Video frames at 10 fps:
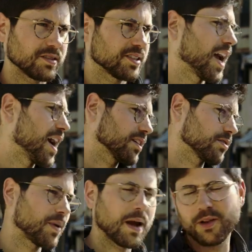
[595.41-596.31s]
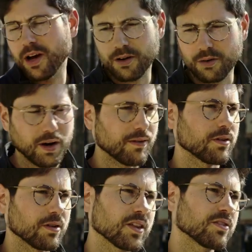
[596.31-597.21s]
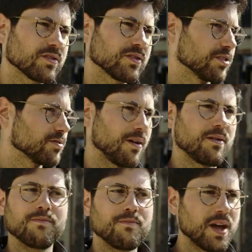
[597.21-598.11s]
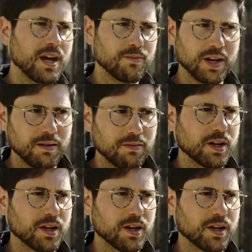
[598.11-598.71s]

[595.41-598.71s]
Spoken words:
Stacks or Babylon or whatever. Like there's many